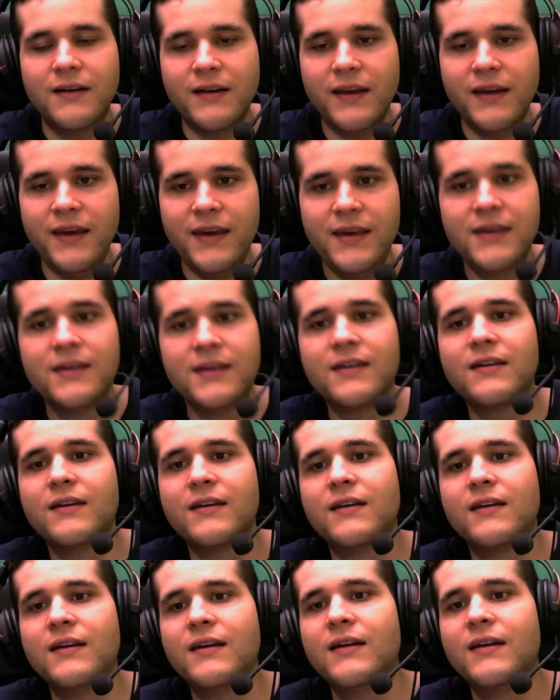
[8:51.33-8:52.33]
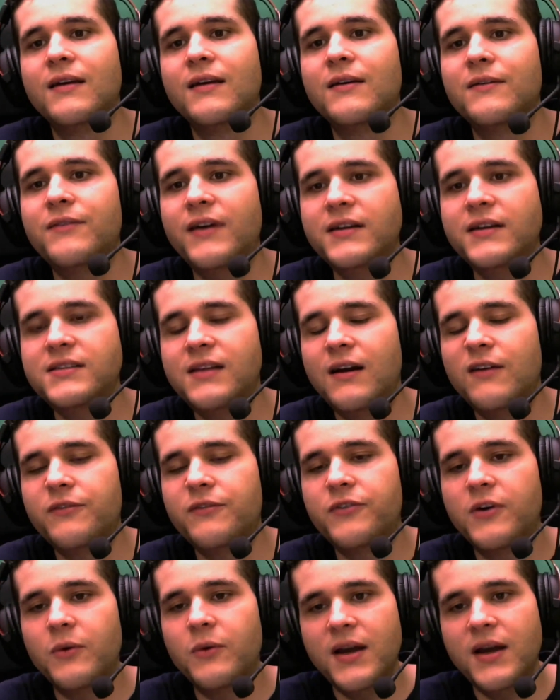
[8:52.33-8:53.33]
Okay? Thanks a lot
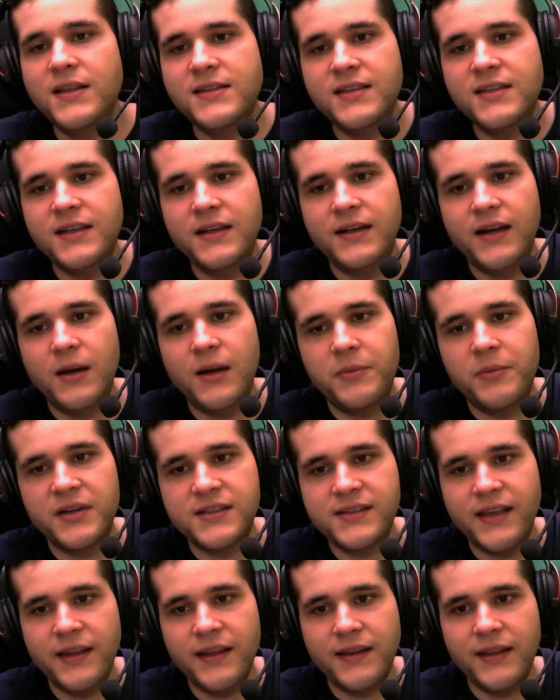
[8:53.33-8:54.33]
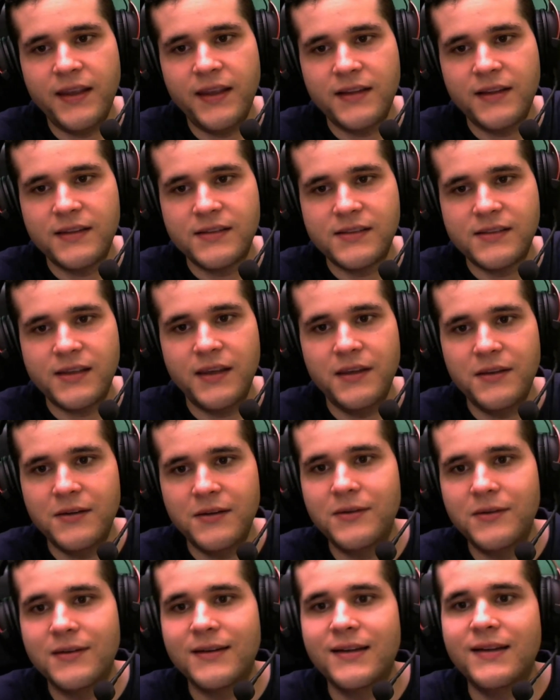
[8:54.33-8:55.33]
for watching. I appreciate it. See
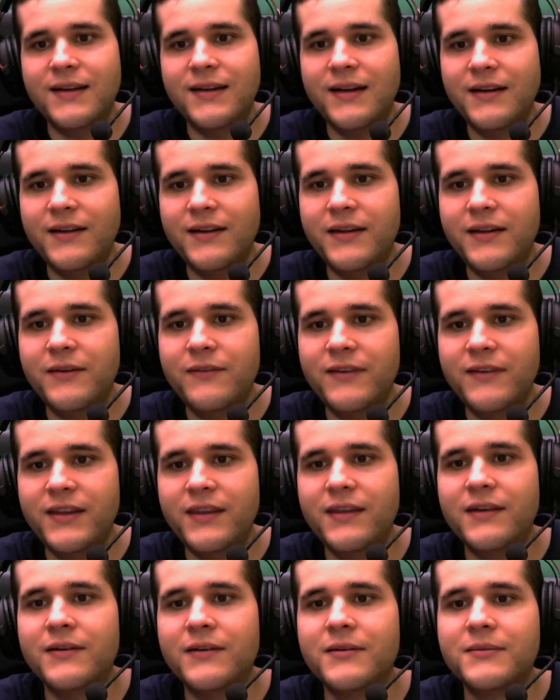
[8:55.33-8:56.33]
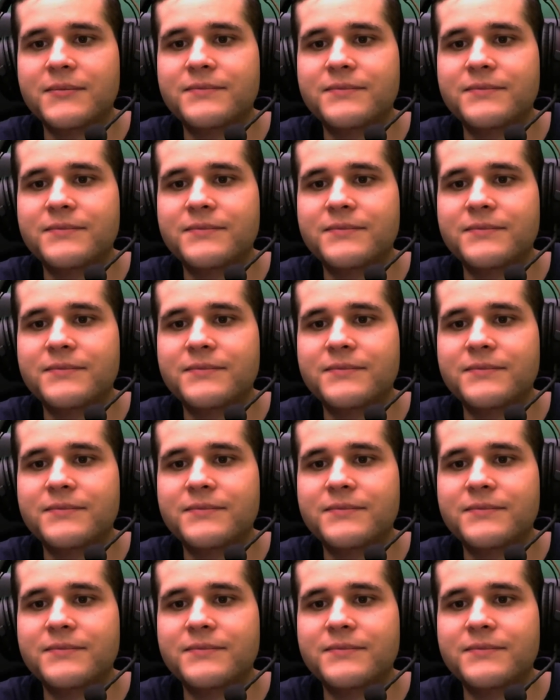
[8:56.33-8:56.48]
you in another video.